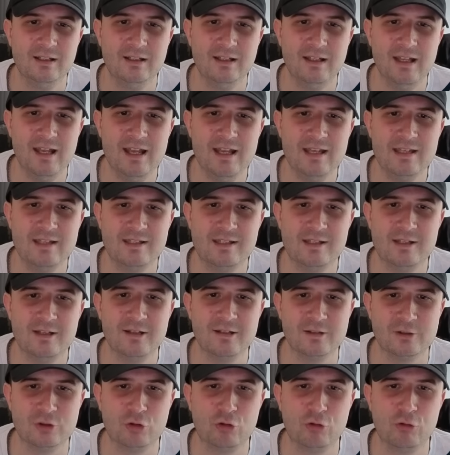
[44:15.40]
It's
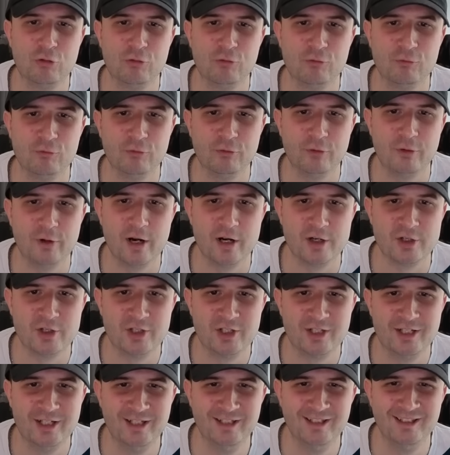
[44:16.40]
just
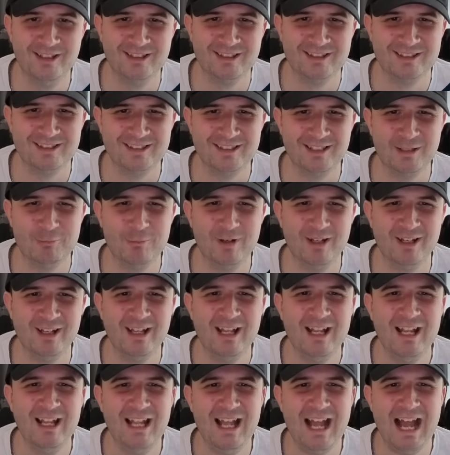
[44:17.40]
crushed. Someone
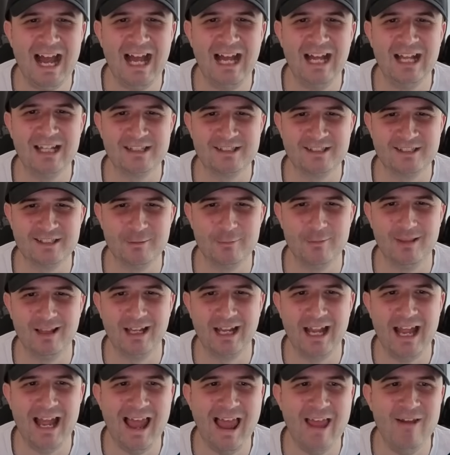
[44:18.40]
had something
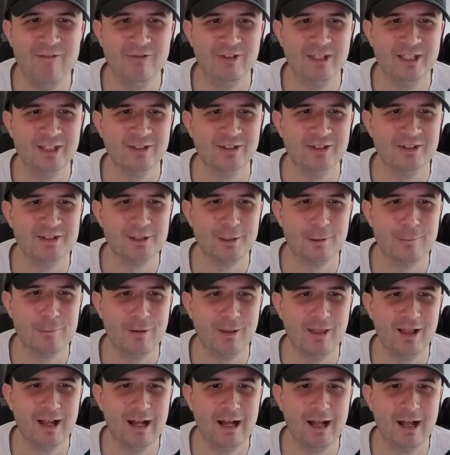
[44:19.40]
heavy on top
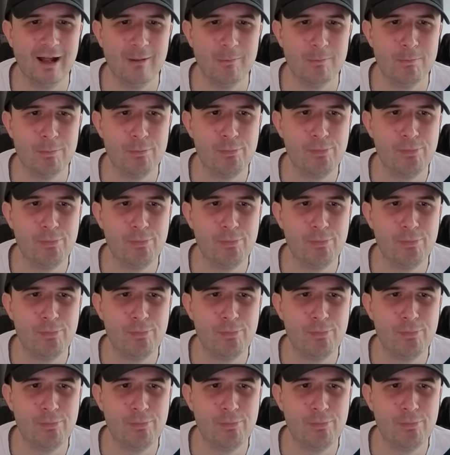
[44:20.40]
of that.